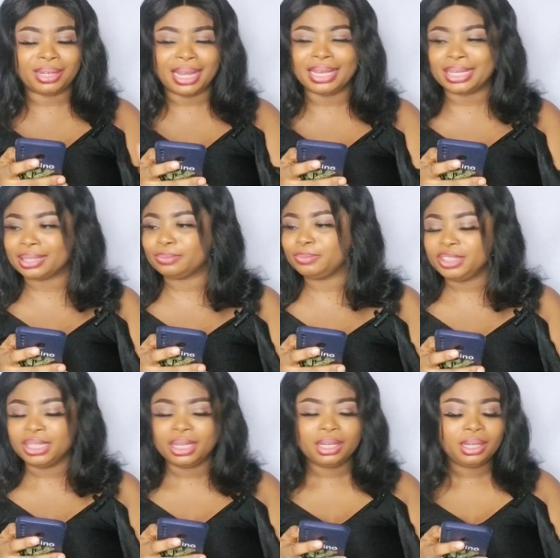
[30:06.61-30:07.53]
Like
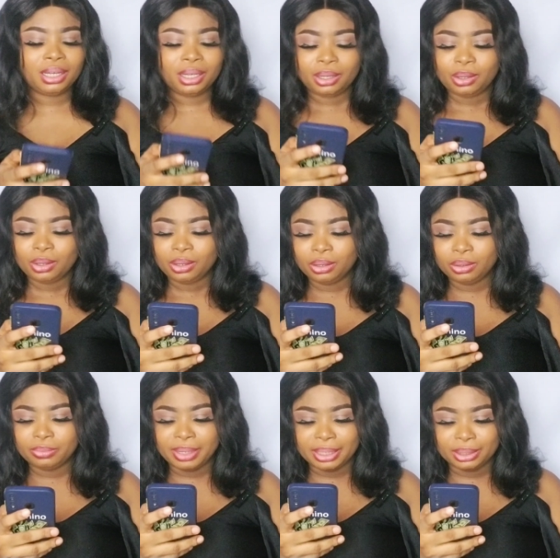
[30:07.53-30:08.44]

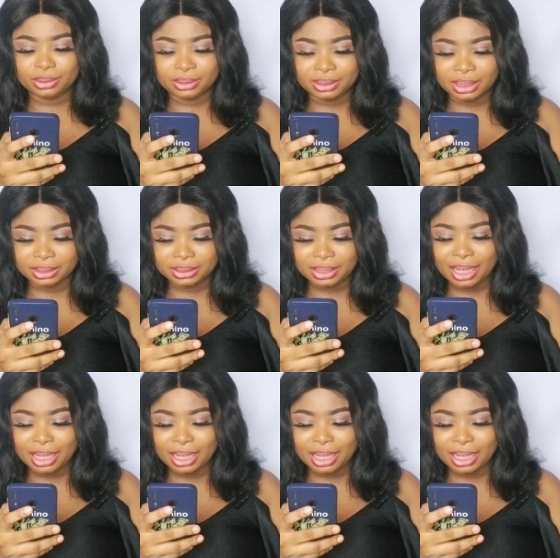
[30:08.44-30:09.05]
Oh my goodness.